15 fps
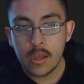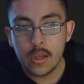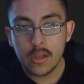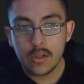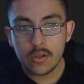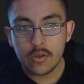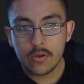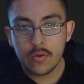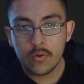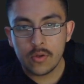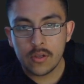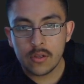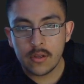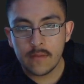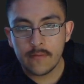2
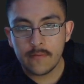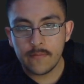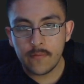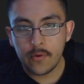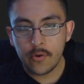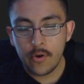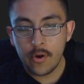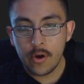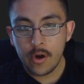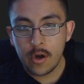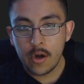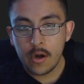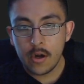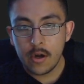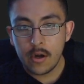times 4
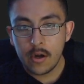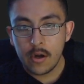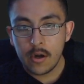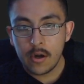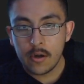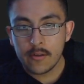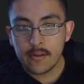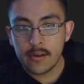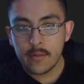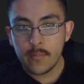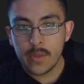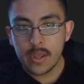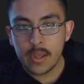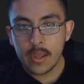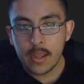is going to be
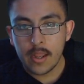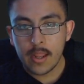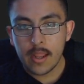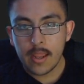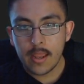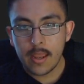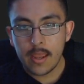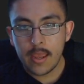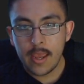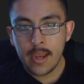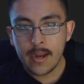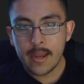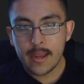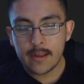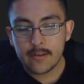
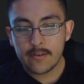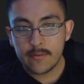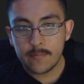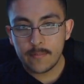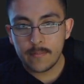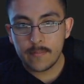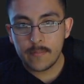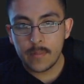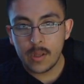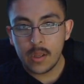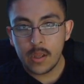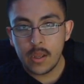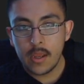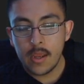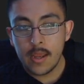8x.
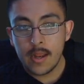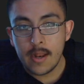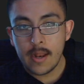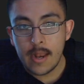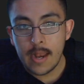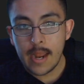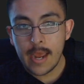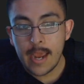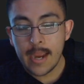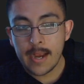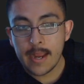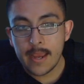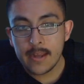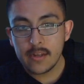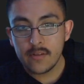
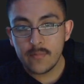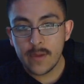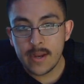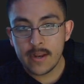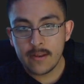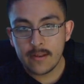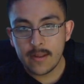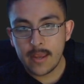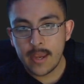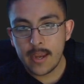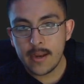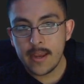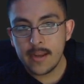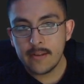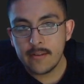9x minus
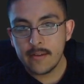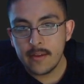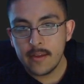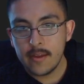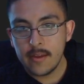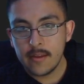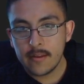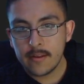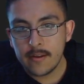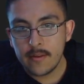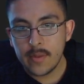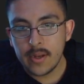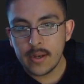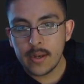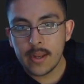8x is going to be
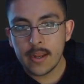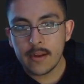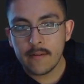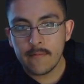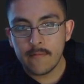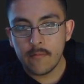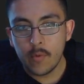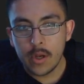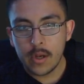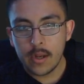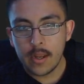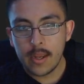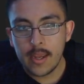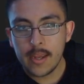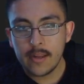negative
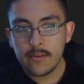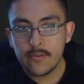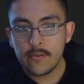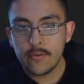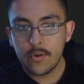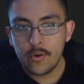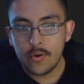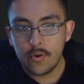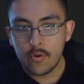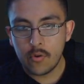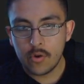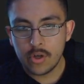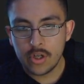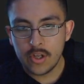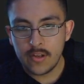1x, or
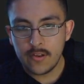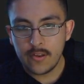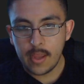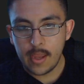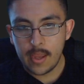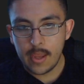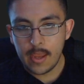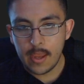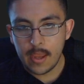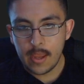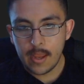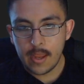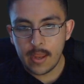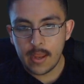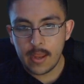just
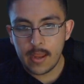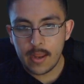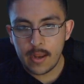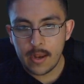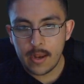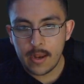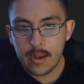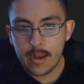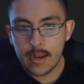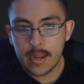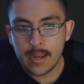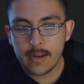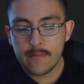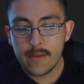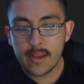
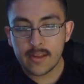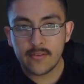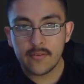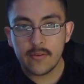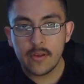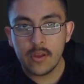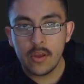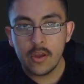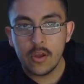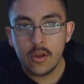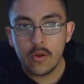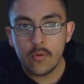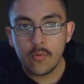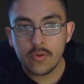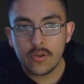negative x,
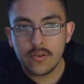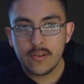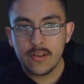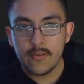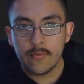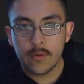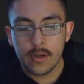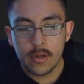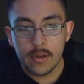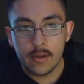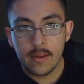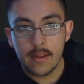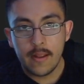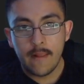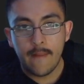which is this one.
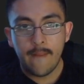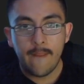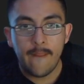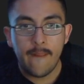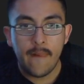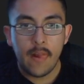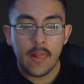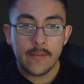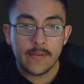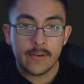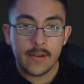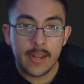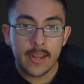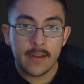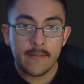
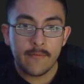Negative